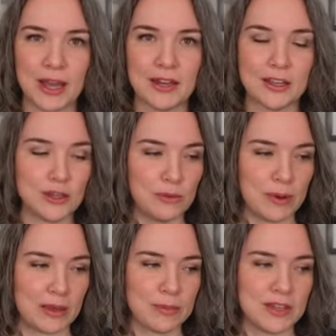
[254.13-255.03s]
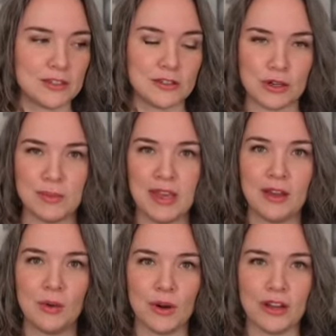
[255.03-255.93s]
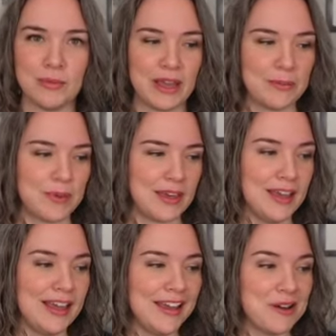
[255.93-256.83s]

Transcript: but you might be streaming or you might be,